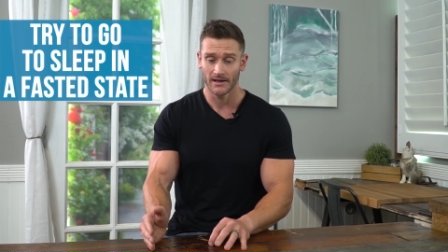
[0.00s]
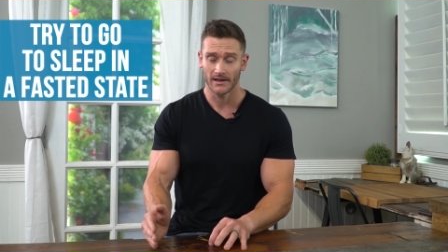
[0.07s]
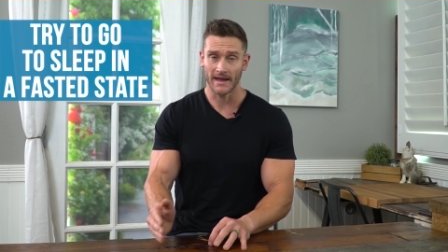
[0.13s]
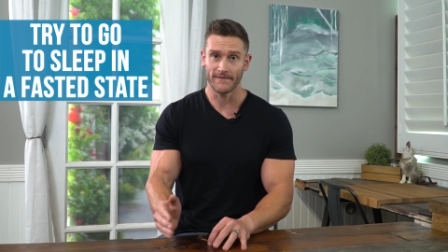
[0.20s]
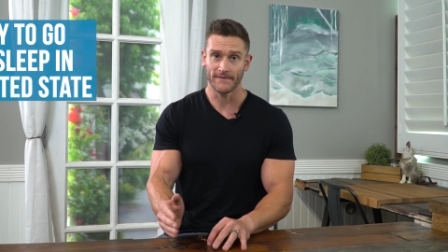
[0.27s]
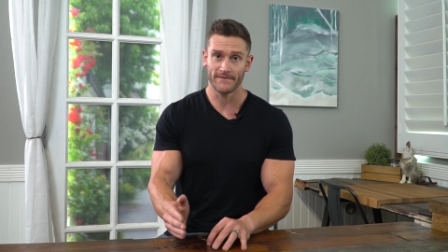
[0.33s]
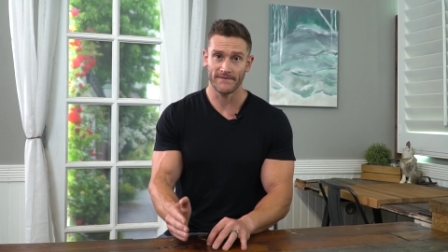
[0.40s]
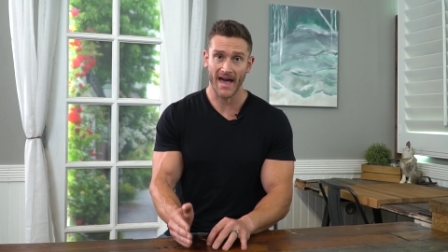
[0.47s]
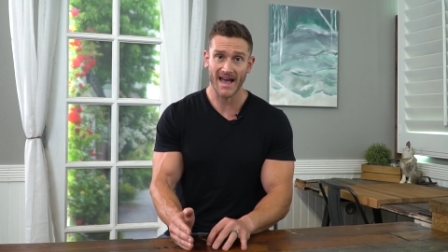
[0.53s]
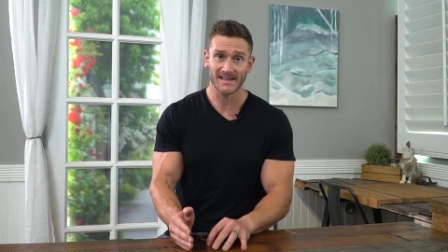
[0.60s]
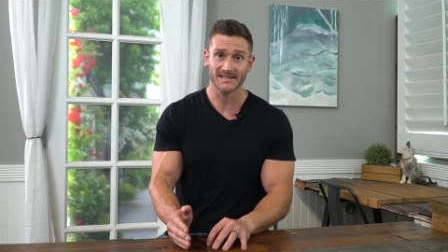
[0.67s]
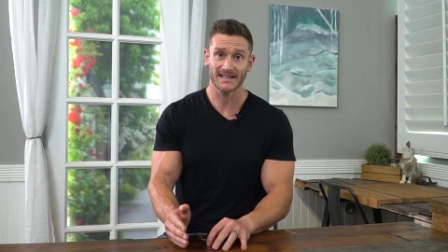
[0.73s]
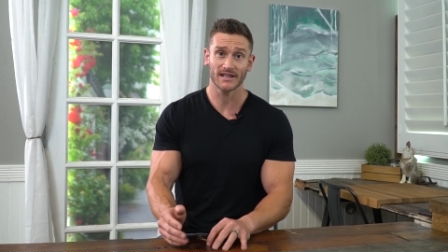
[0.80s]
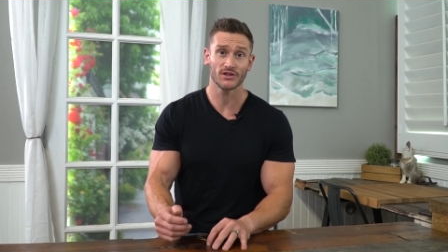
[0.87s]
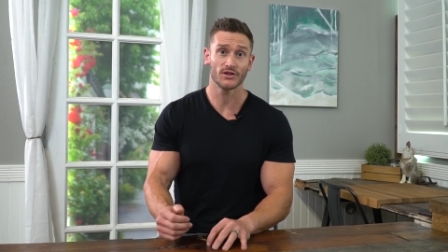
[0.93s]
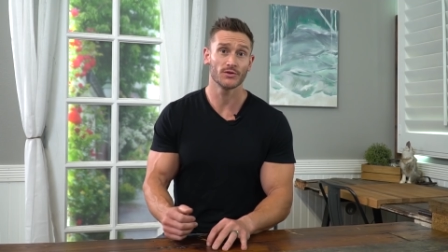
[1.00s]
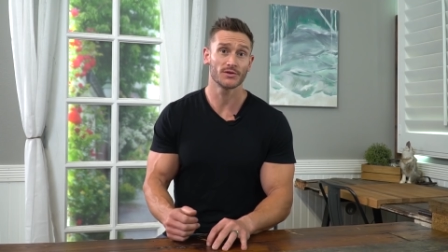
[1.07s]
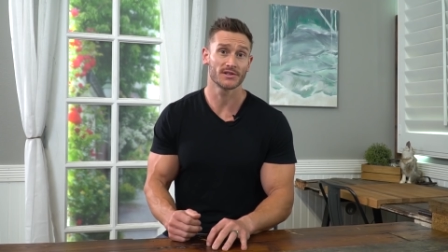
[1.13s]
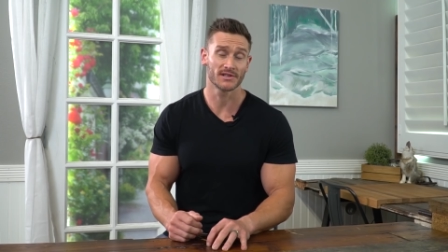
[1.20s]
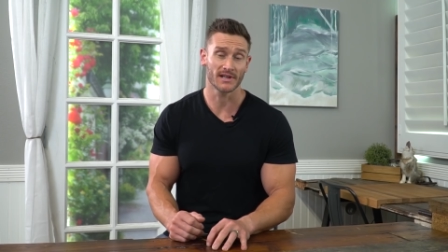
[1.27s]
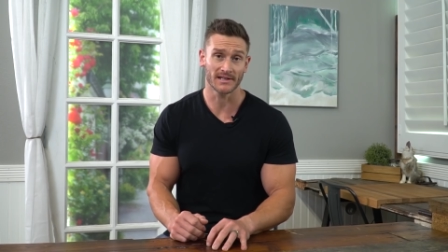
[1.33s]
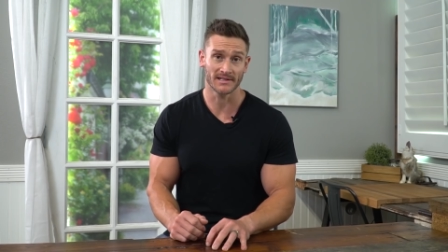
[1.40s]
Okay, fasting
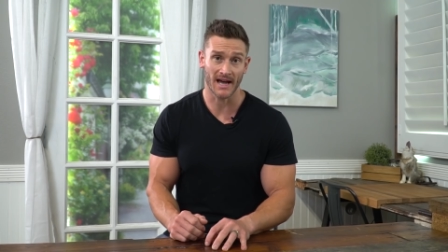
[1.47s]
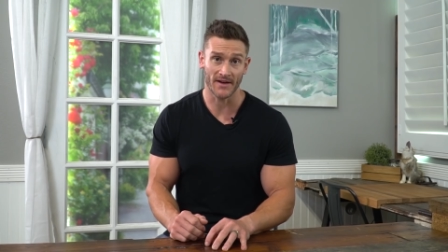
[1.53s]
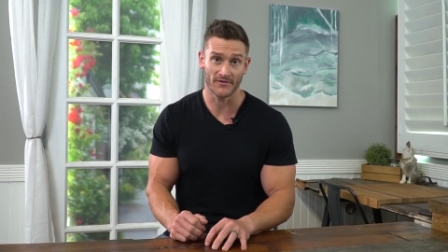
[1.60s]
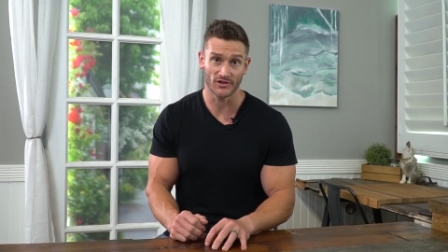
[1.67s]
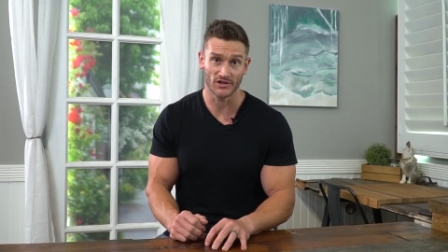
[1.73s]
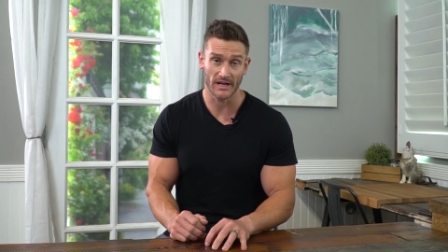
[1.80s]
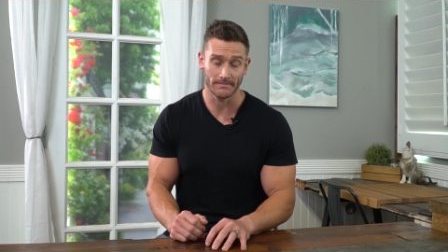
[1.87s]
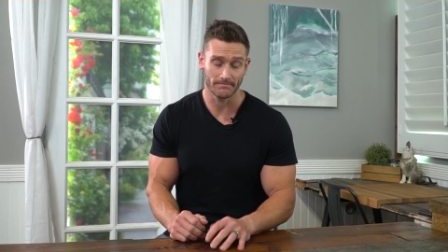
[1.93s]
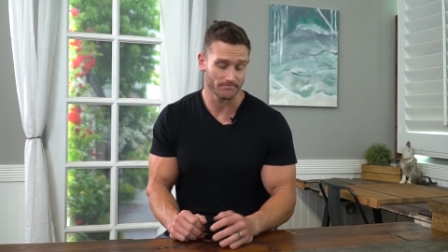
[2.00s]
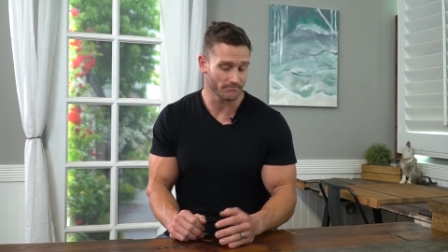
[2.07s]
induces autophagy.